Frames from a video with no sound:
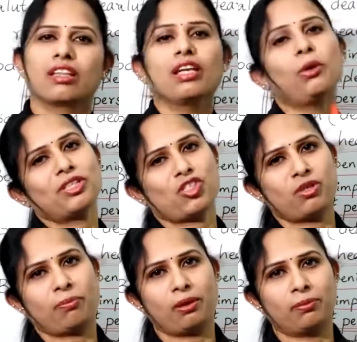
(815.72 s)
the
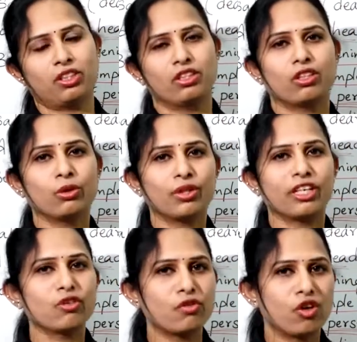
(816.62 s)
question paper. You
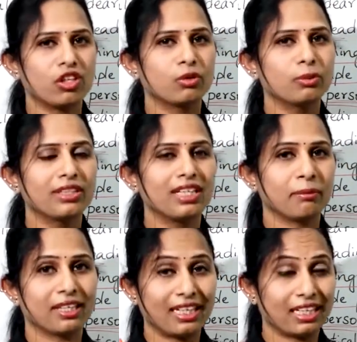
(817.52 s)
need to follow the word
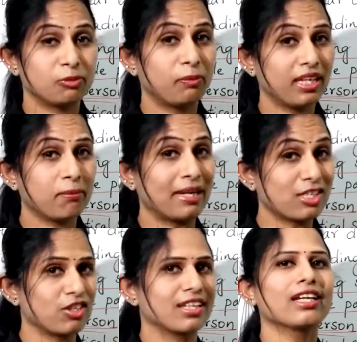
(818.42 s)
limit that is being
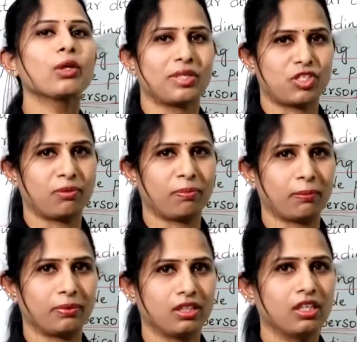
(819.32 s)
mentioned in the question
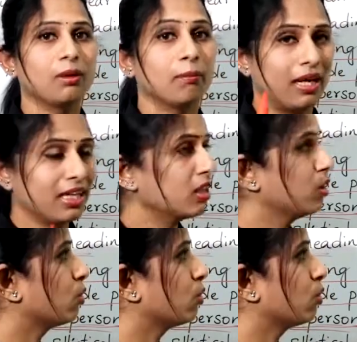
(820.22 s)
paper. But